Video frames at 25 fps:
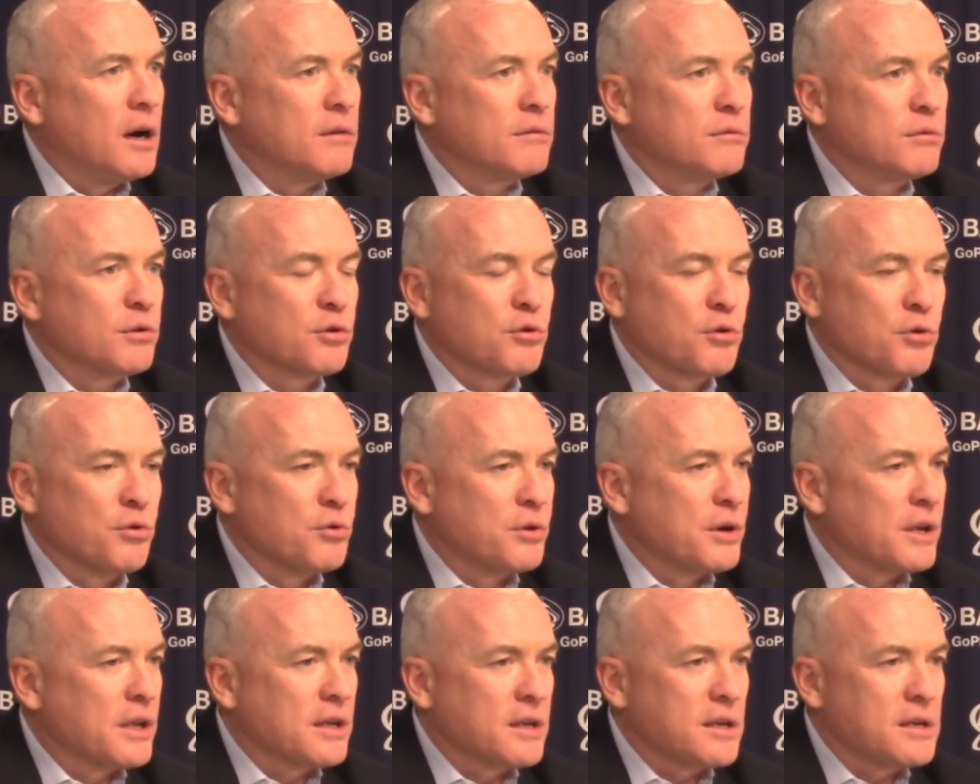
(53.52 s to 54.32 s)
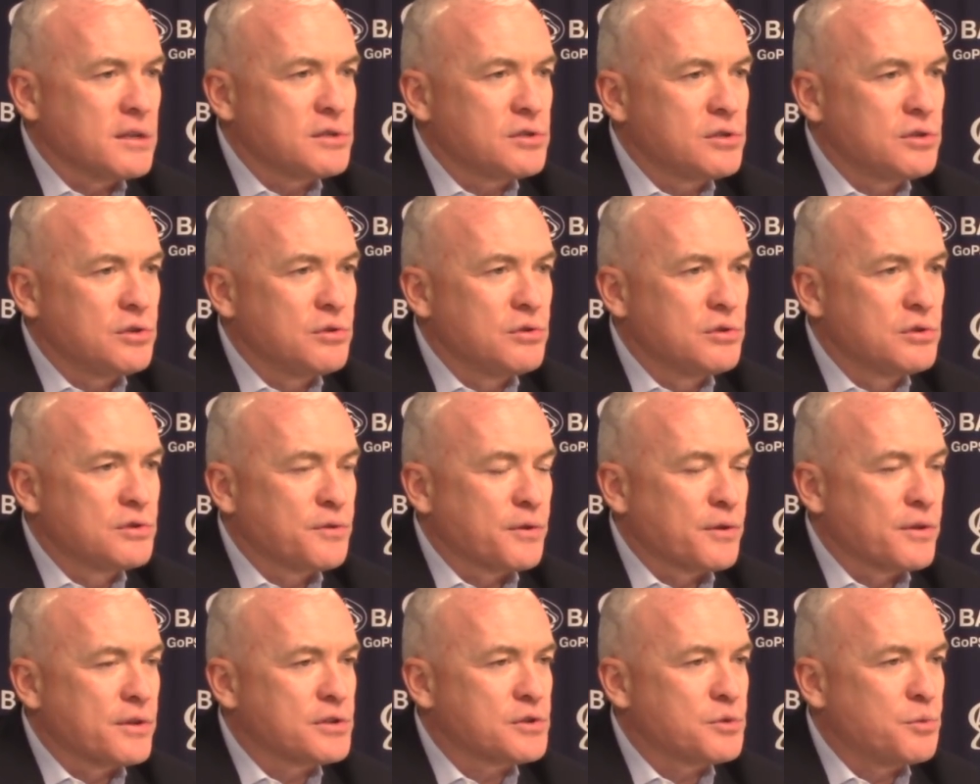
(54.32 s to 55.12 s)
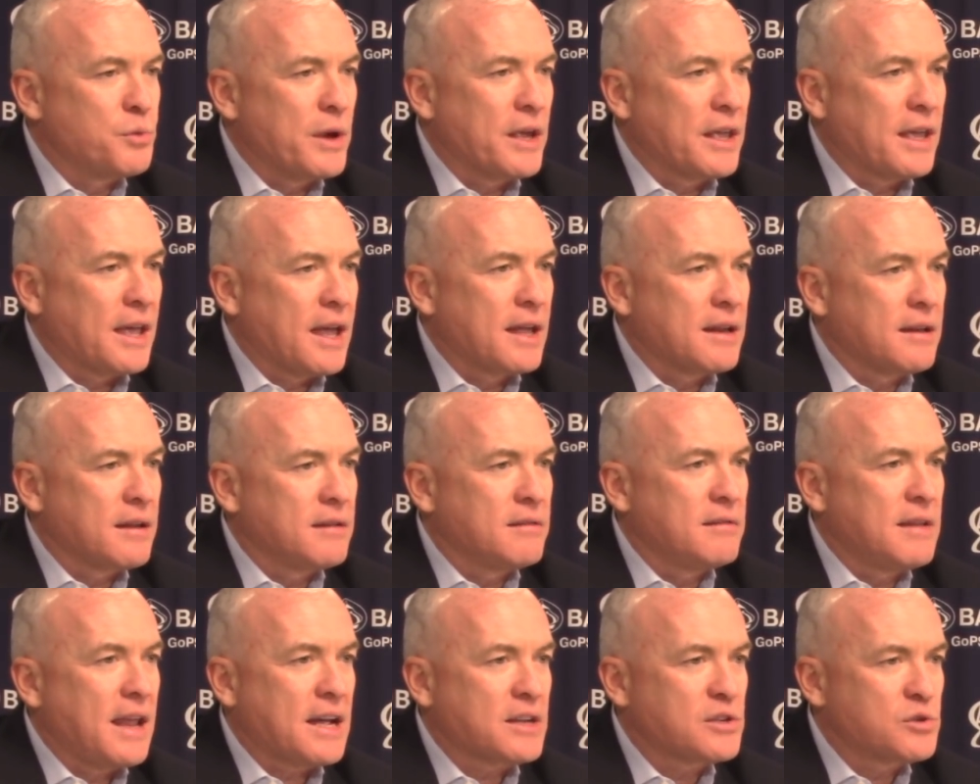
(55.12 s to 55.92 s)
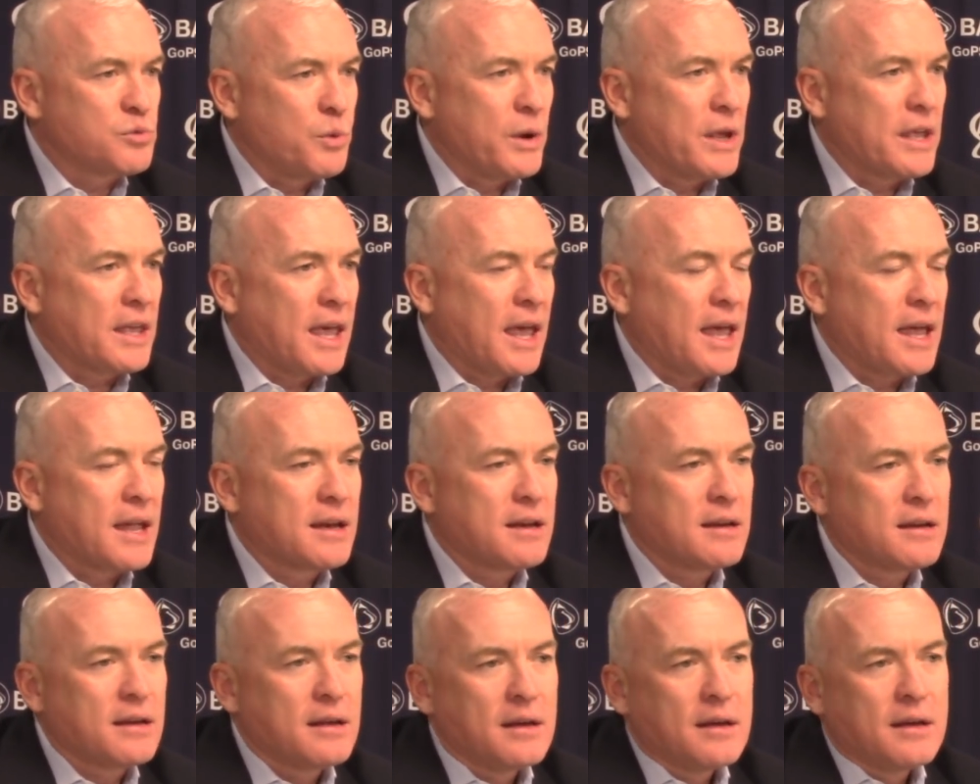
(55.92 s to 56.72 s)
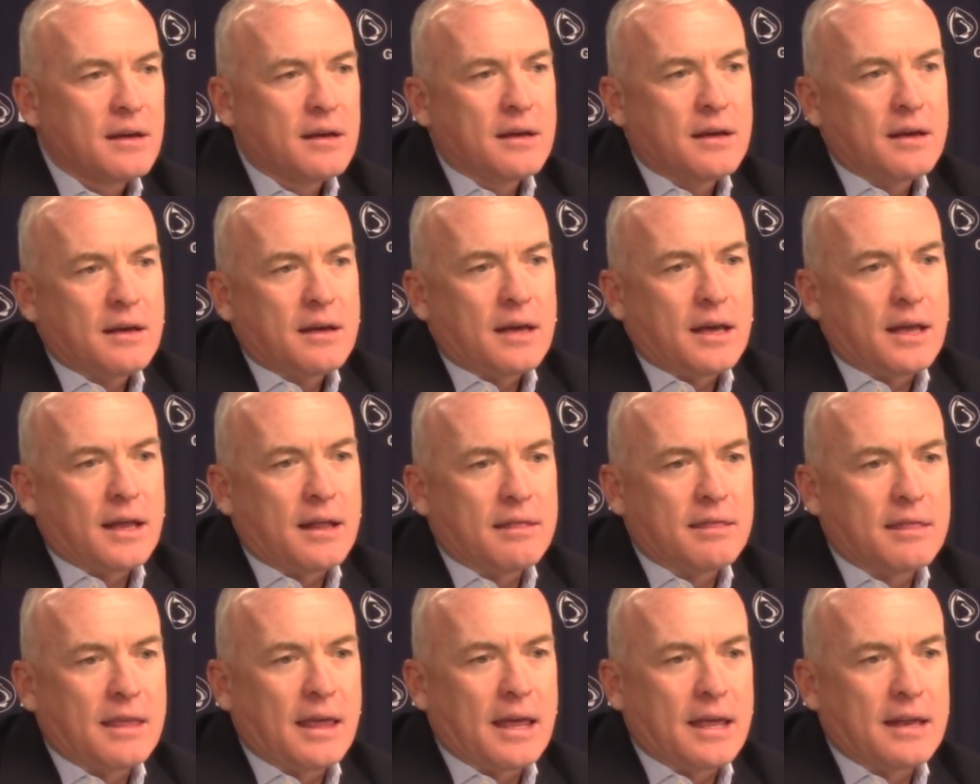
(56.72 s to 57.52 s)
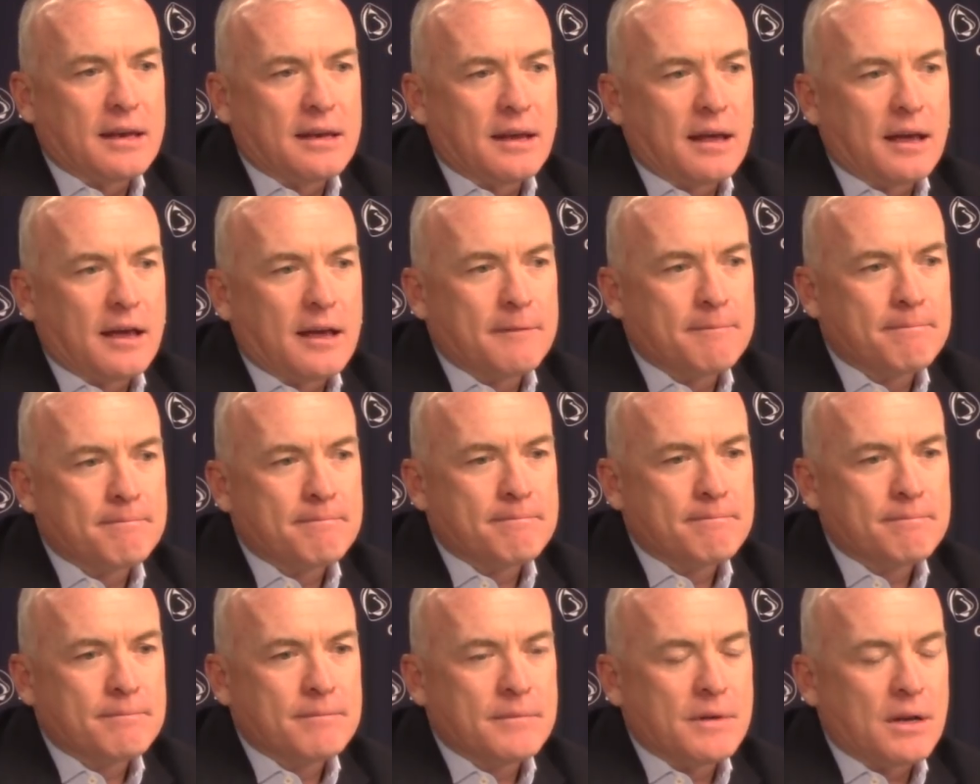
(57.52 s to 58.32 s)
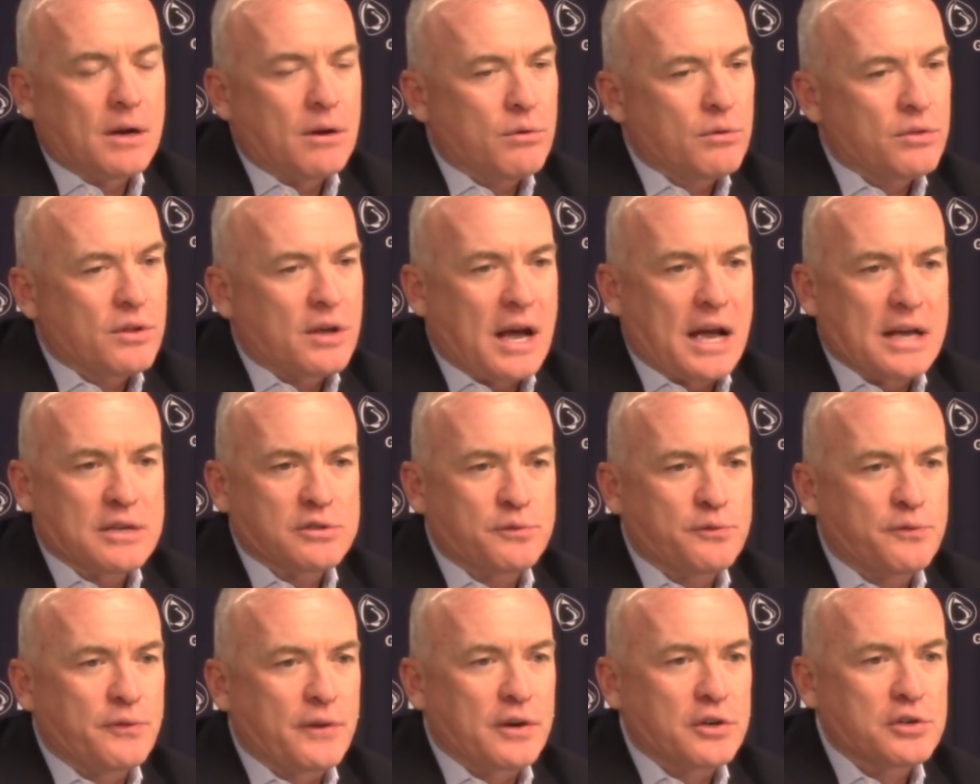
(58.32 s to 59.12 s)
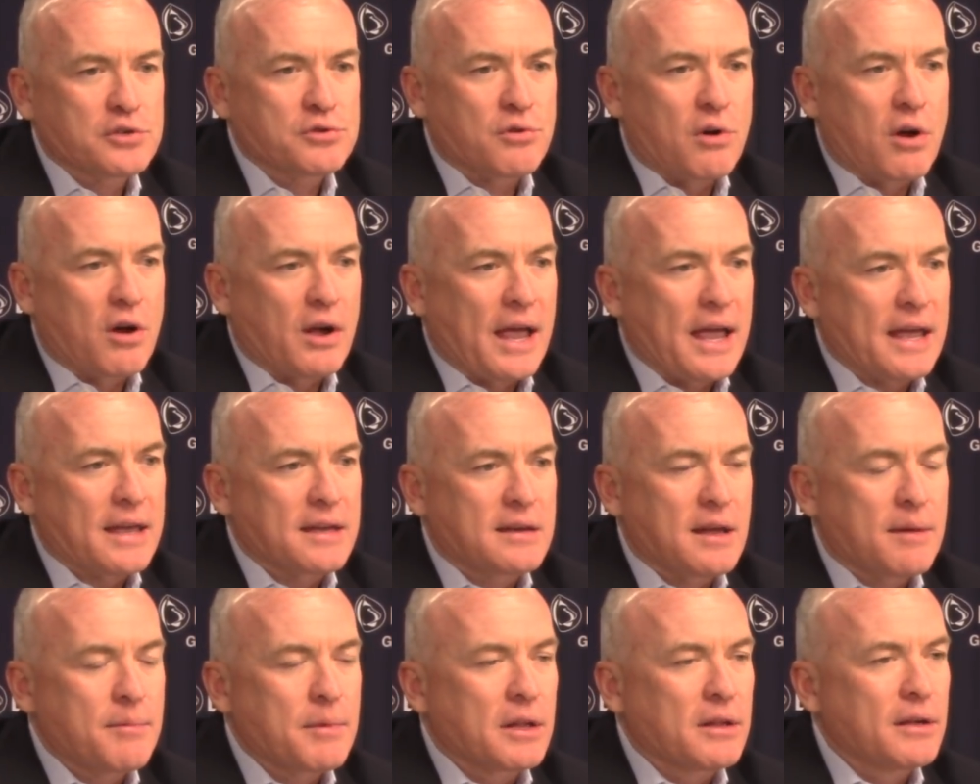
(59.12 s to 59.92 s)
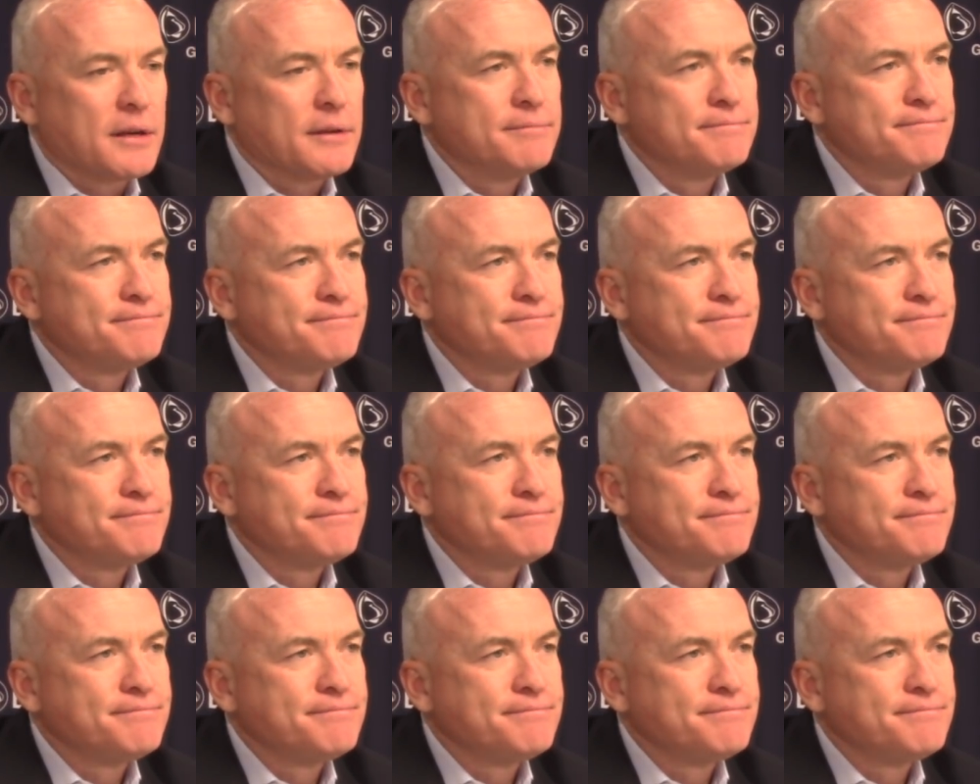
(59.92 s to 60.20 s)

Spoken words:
Recruiting is huge for this weekend and next weekend, and then guys will finish strong academically.